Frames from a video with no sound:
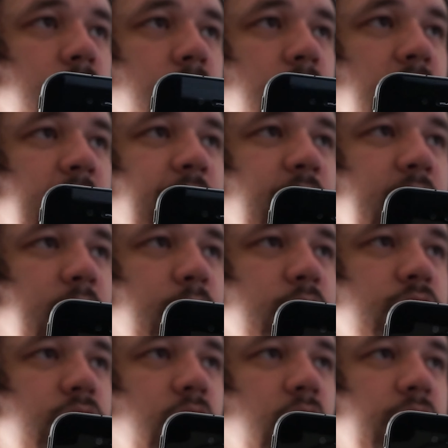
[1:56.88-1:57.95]
I forget what
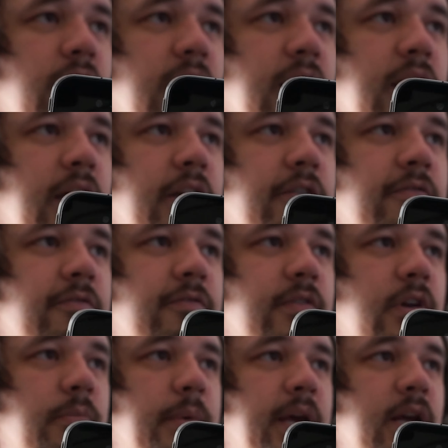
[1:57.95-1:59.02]
you call that kind of
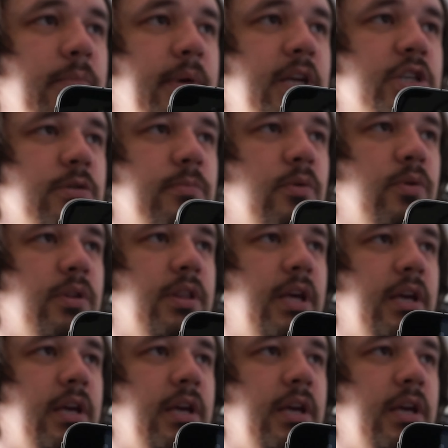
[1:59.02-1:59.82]
animation, but with